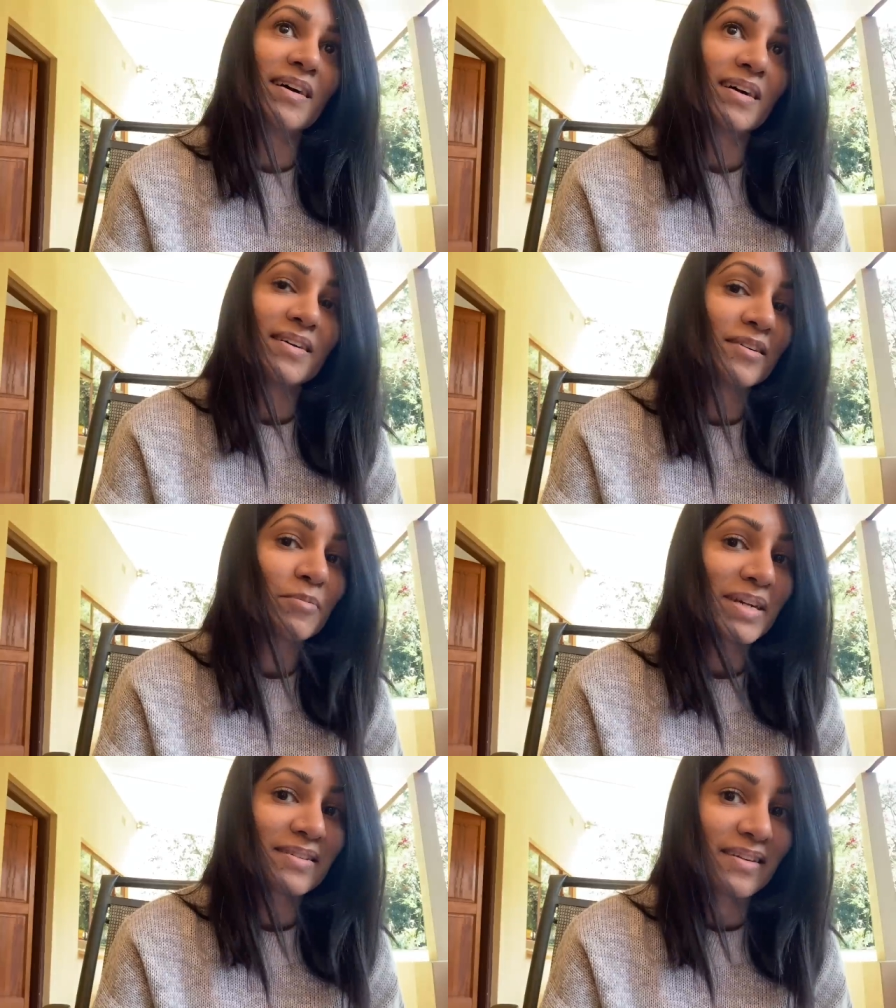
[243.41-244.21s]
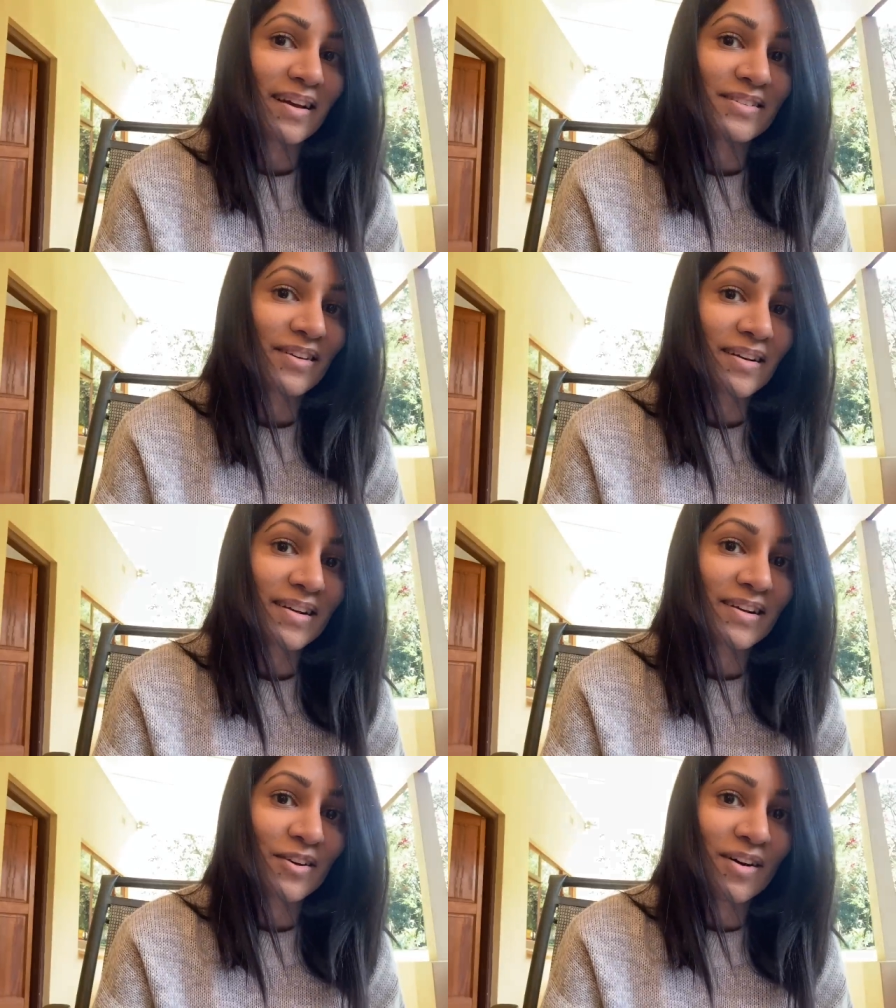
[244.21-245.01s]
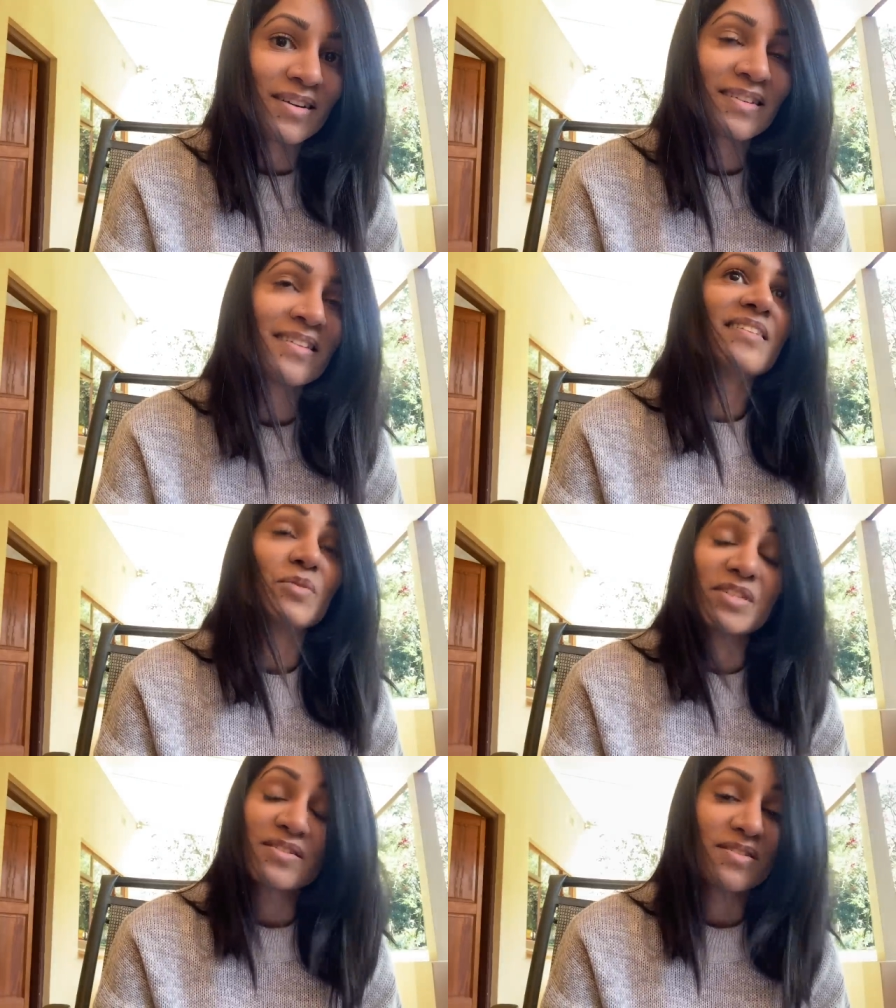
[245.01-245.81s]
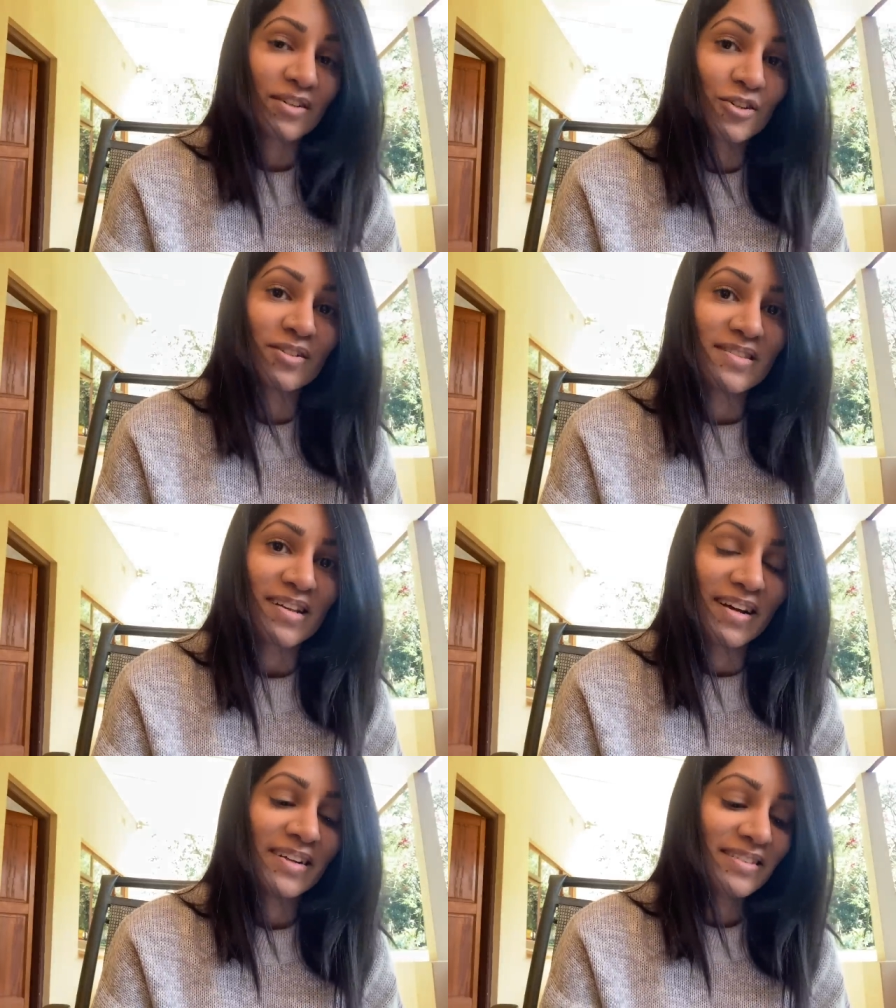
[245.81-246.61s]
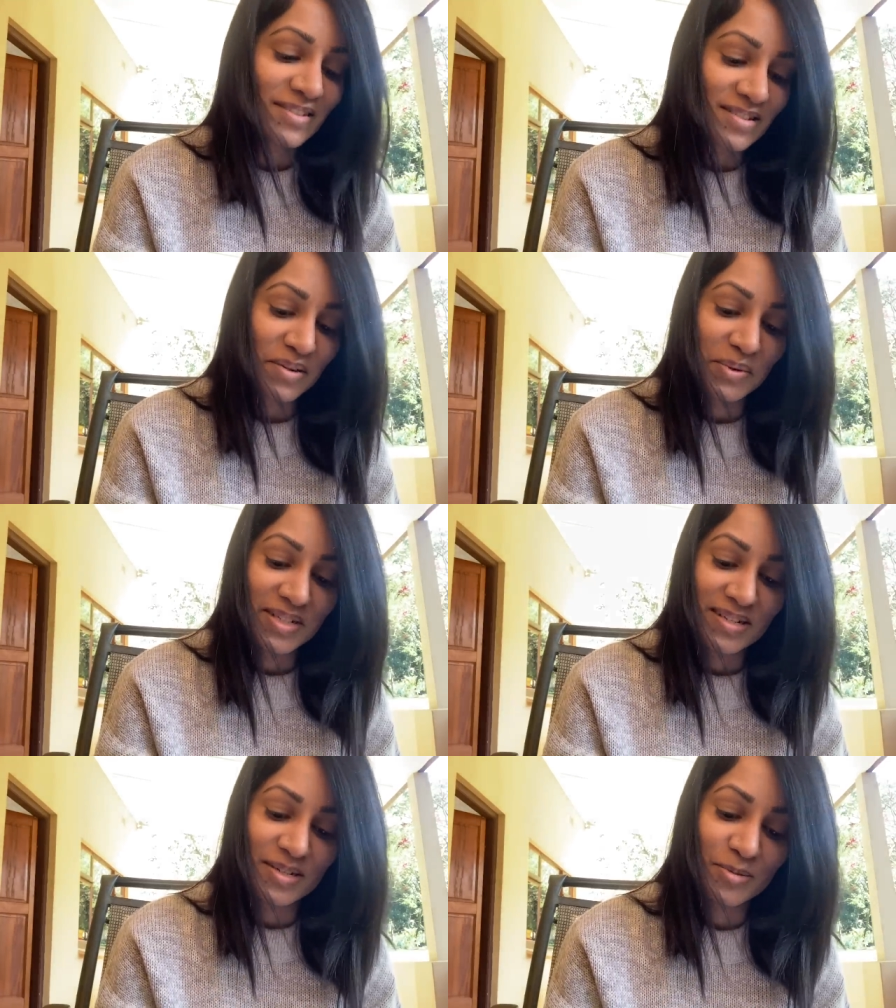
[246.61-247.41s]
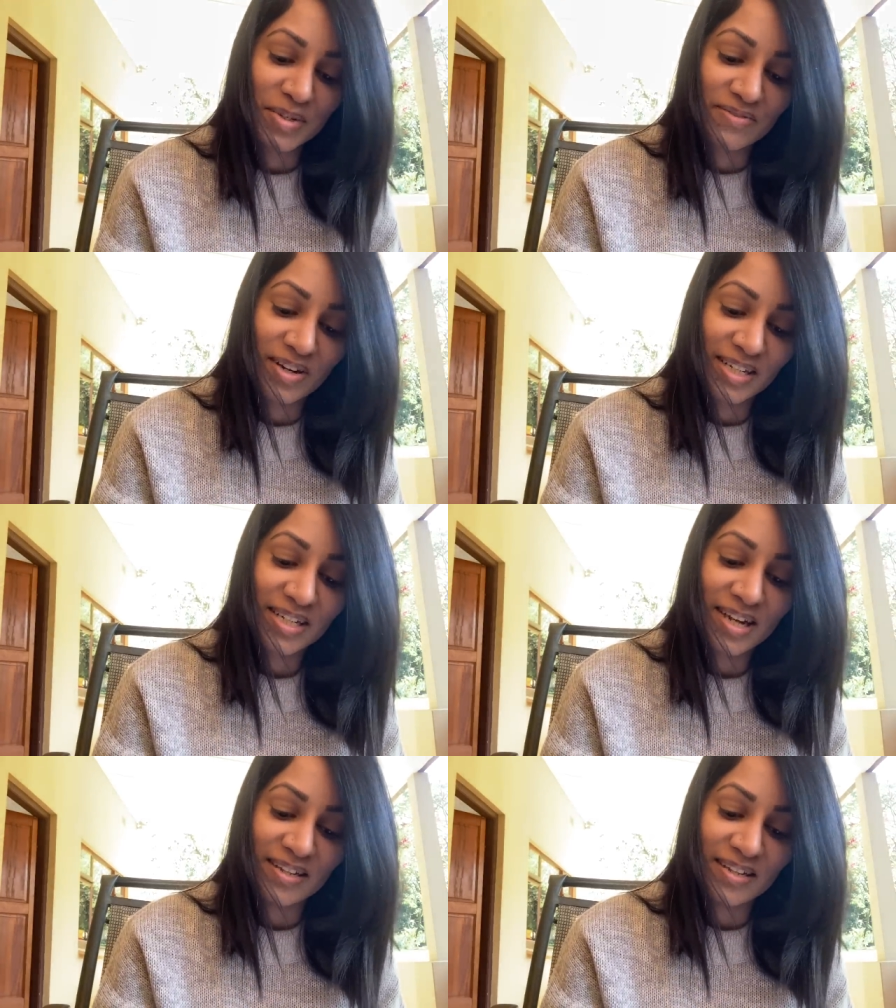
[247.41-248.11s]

I heard my dad chuckling a lot which is a good sign because I wanted it to be funny.